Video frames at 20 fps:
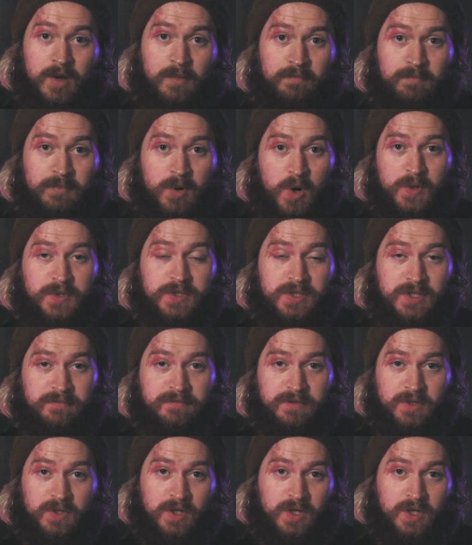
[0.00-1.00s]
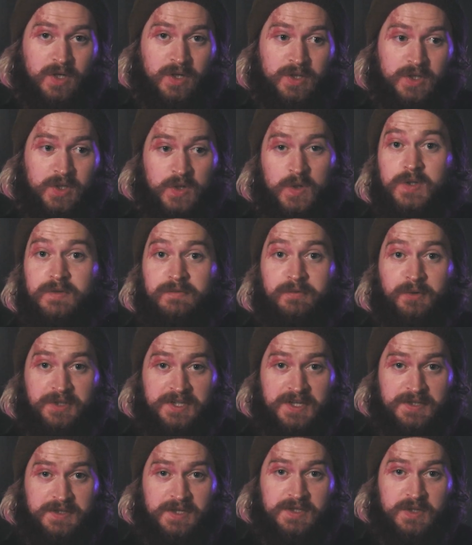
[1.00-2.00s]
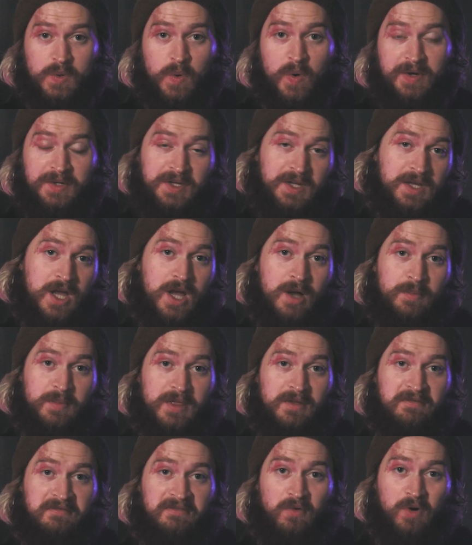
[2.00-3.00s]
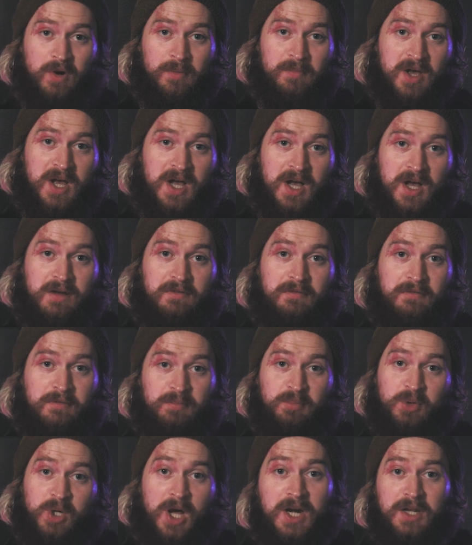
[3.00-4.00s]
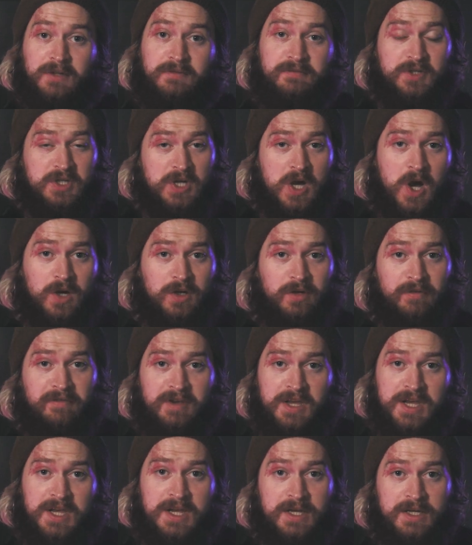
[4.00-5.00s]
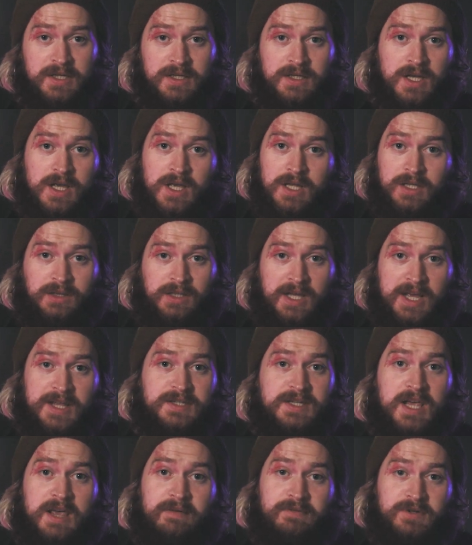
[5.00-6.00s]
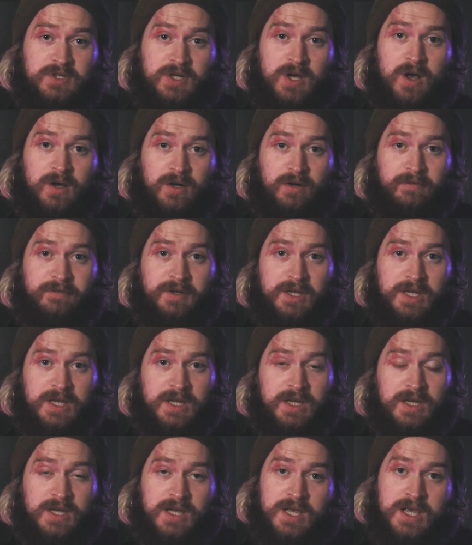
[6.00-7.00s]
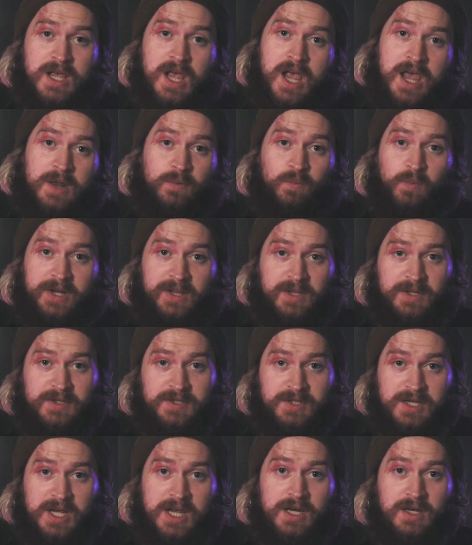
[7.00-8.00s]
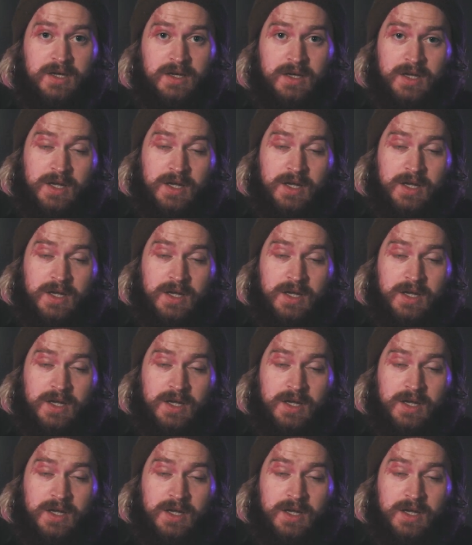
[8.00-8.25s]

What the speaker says: most of your usefulness is going to come in the form of product photography, landscape photography, and real estate.